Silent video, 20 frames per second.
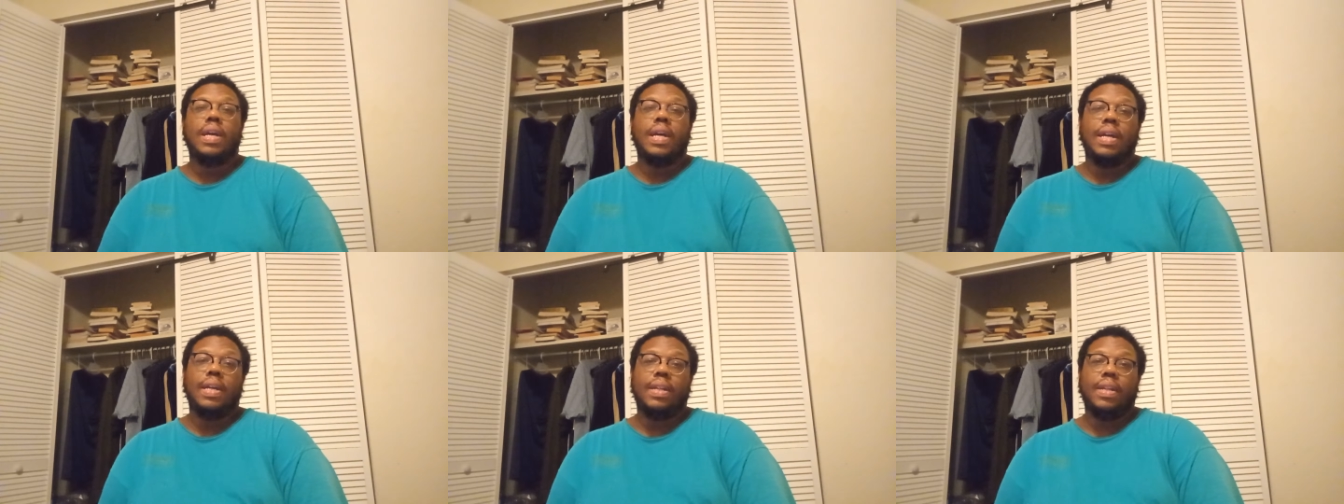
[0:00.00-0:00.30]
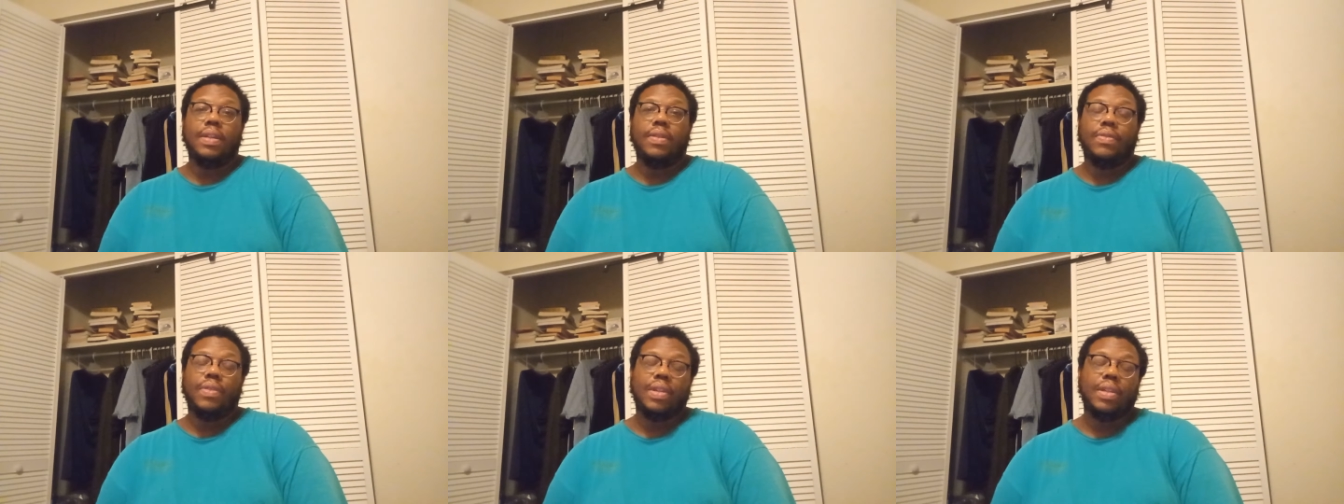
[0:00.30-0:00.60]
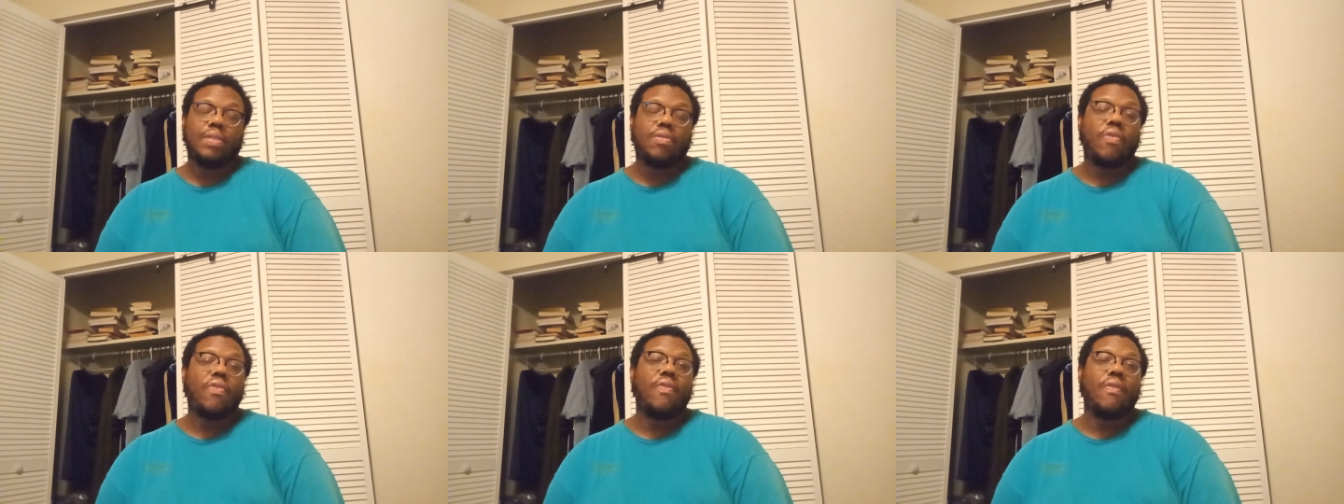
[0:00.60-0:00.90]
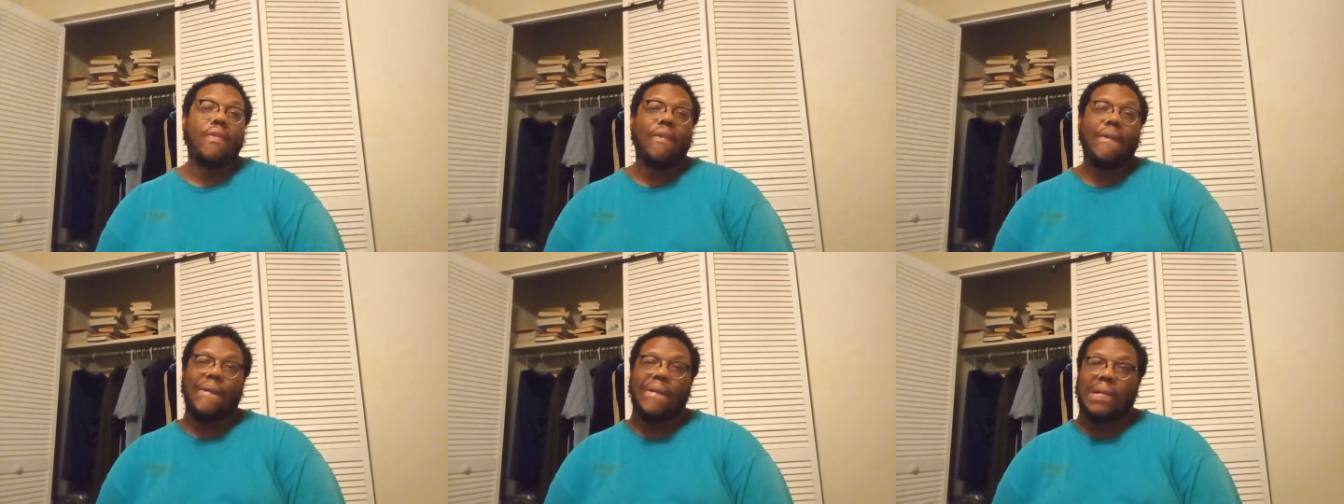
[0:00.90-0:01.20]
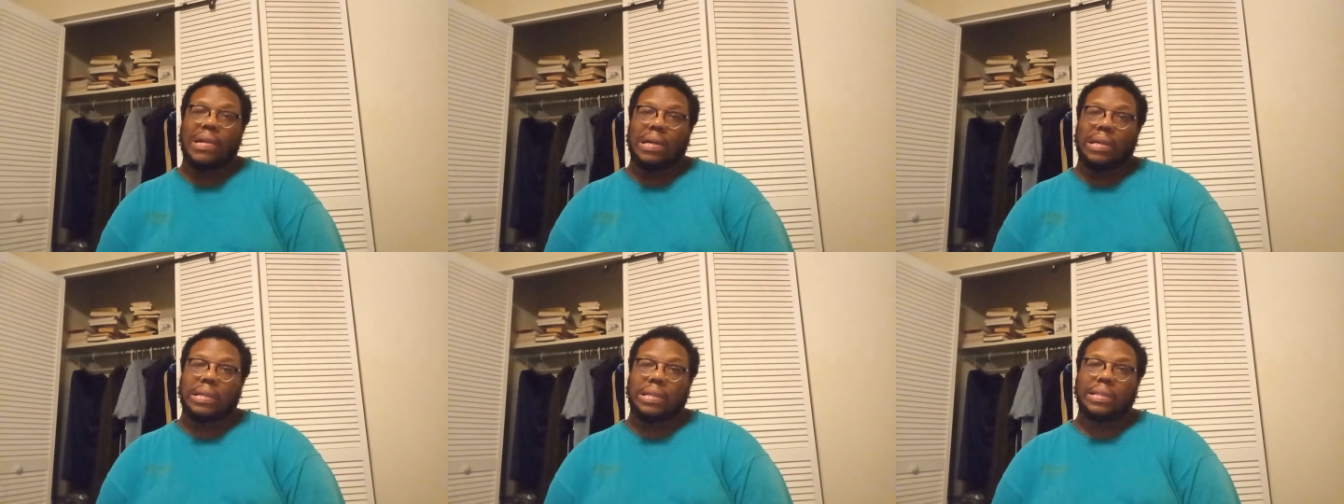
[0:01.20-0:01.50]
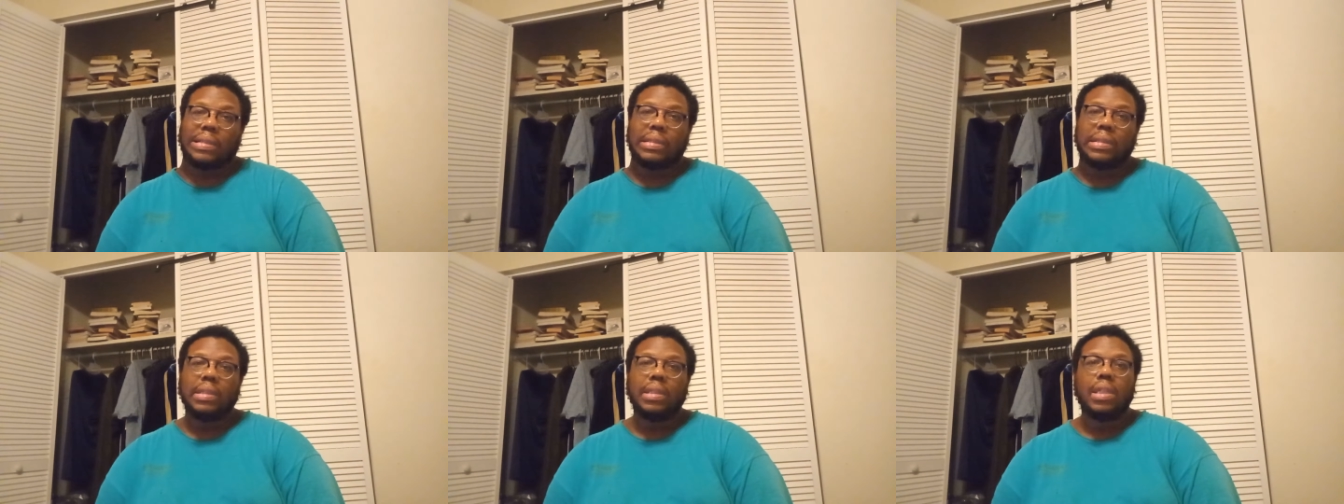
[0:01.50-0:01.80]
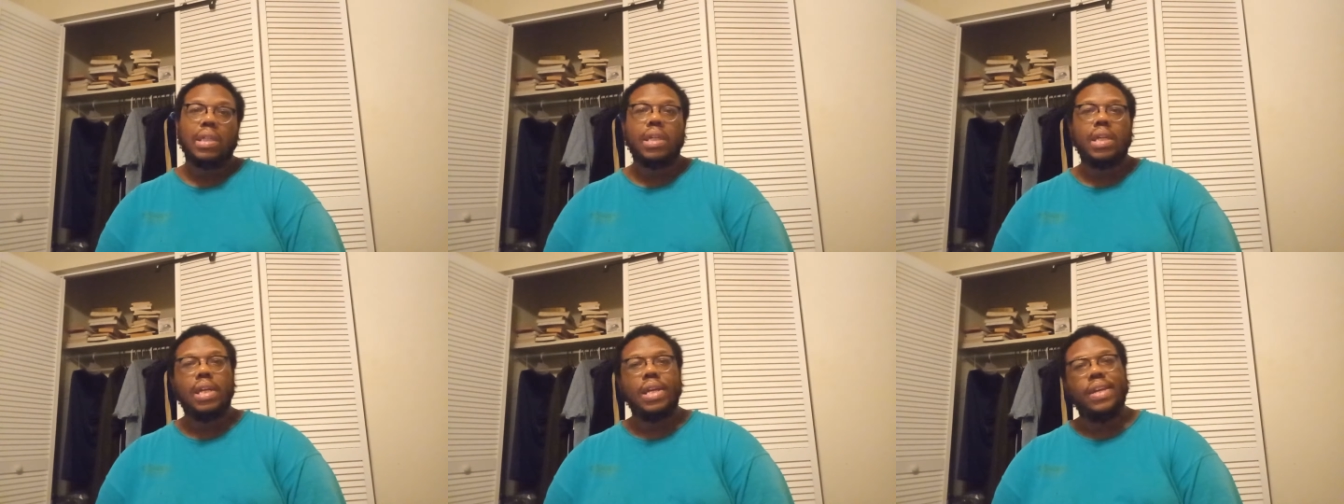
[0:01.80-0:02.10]
and in this
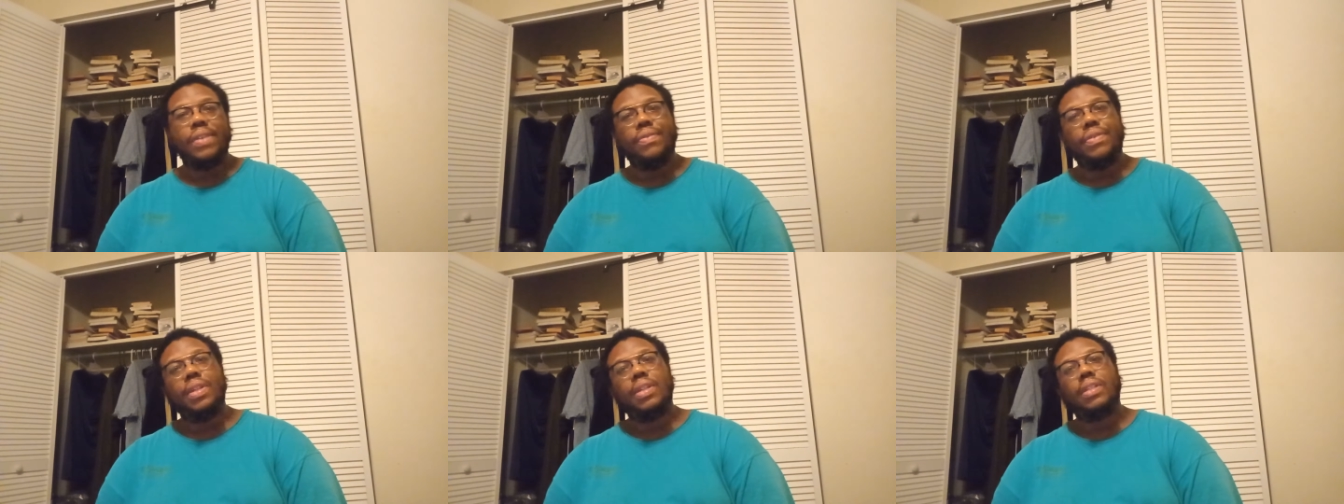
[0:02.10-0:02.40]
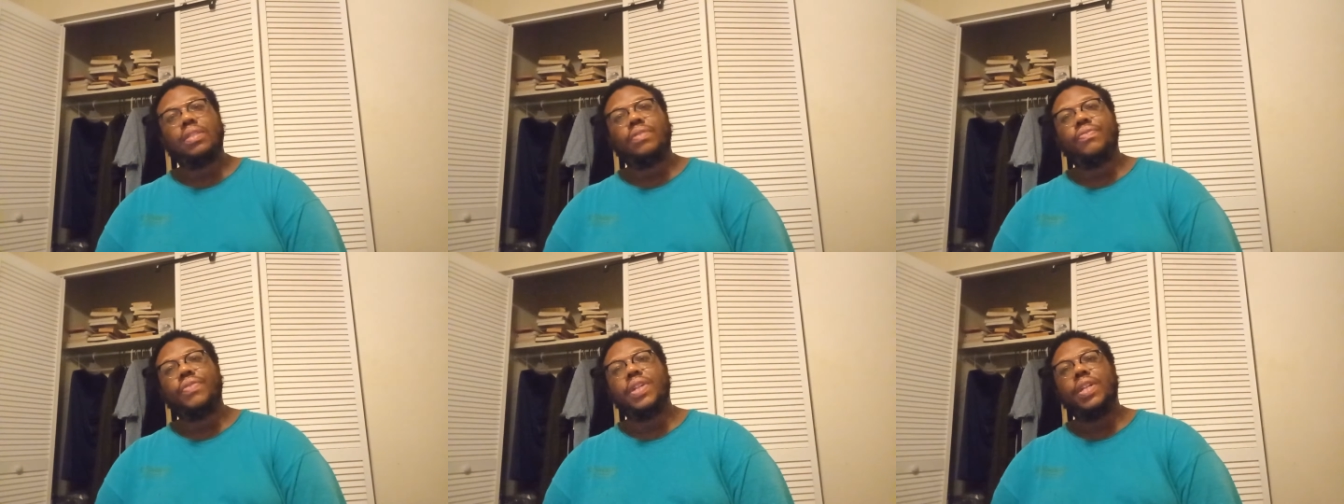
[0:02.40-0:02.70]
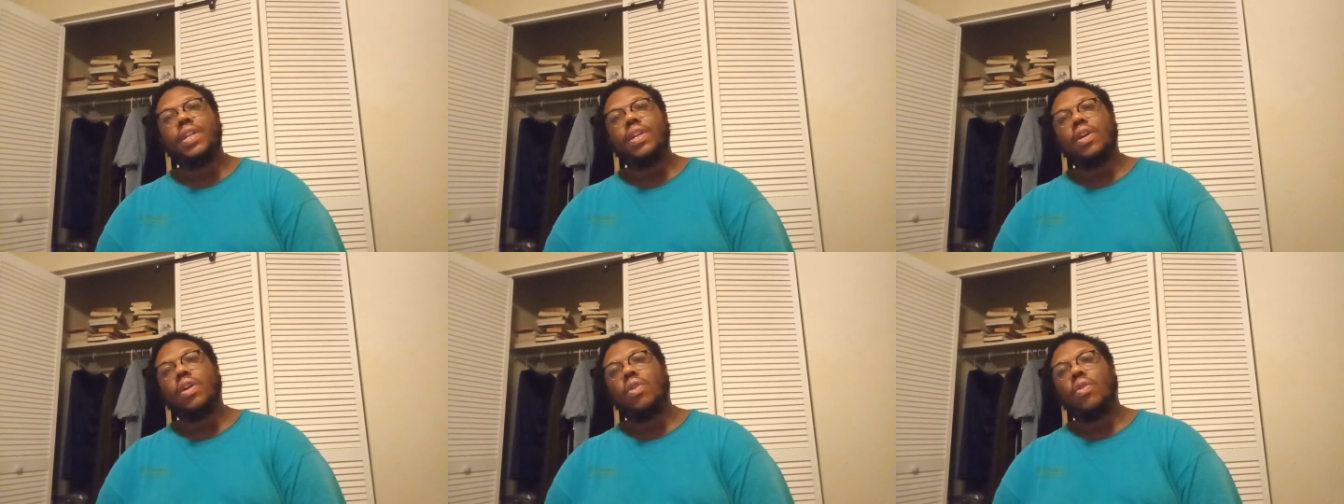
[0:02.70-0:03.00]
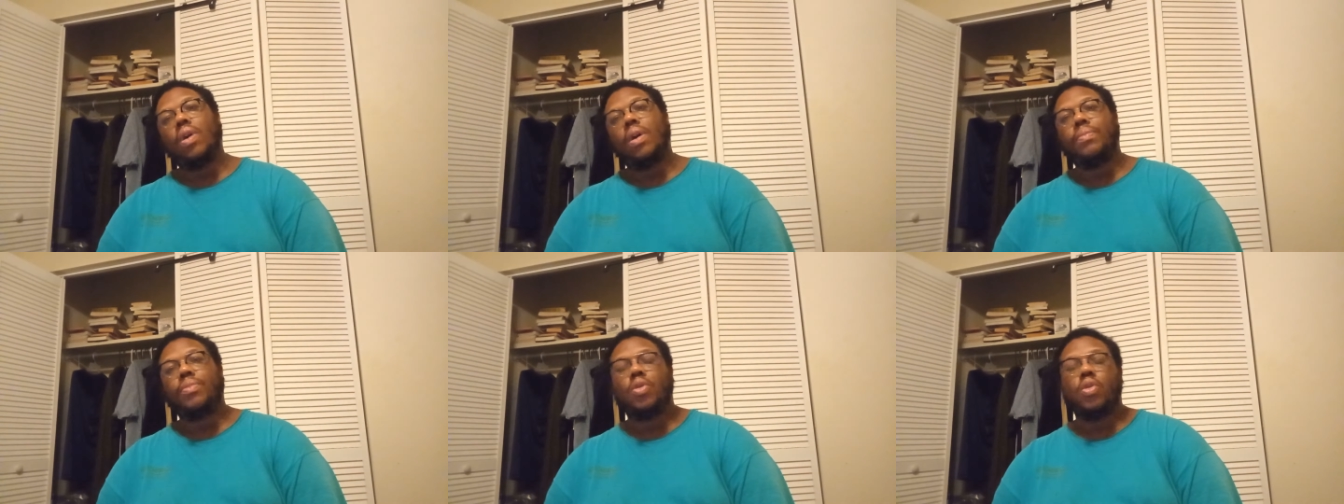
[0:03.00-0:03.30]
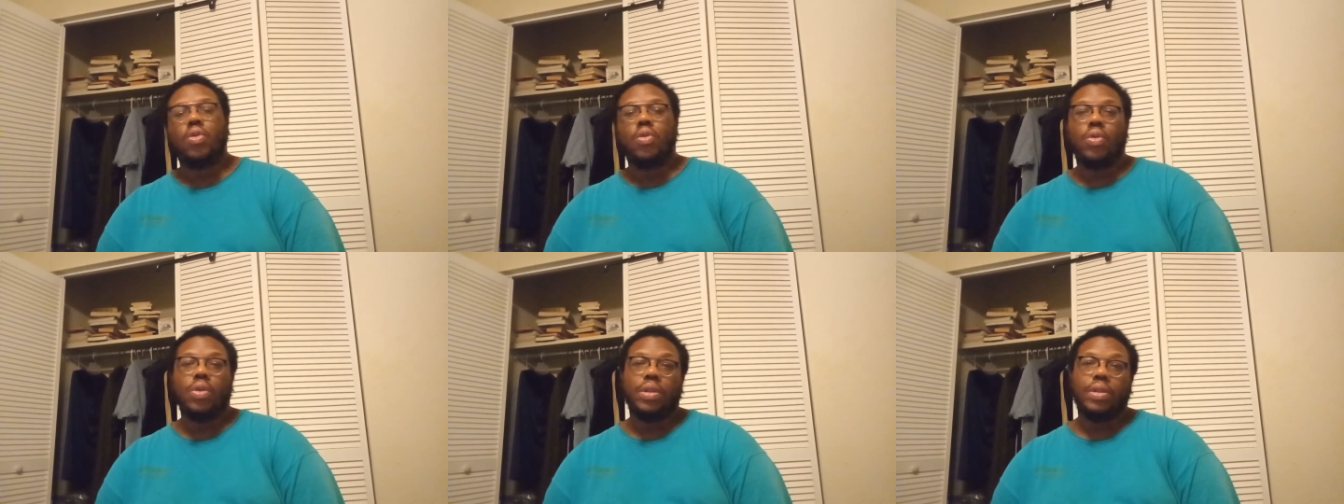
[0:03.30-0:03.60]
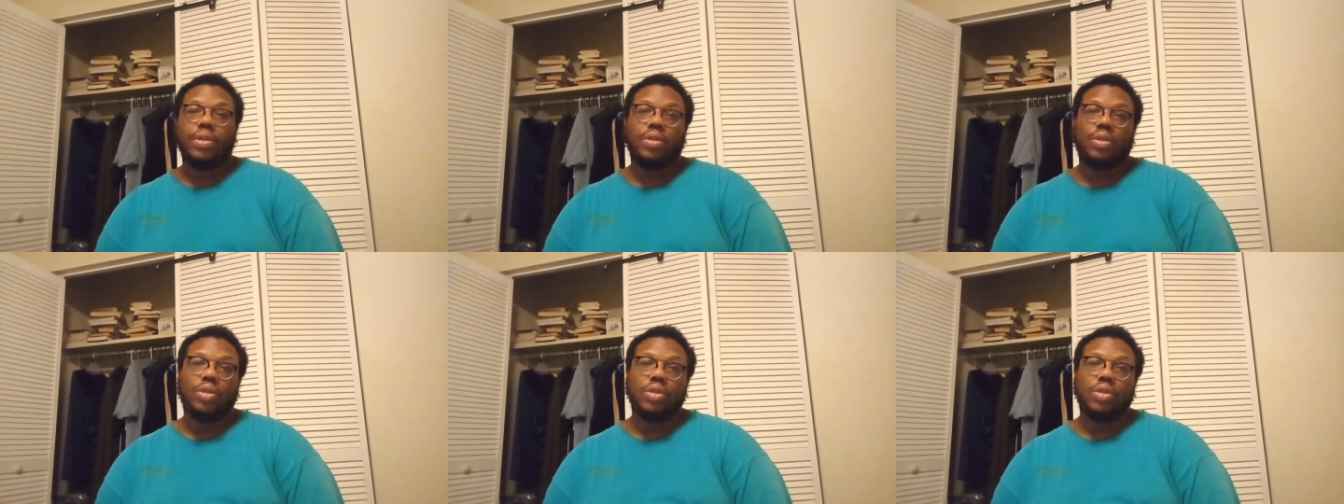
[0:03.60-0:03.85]
in this video I'm going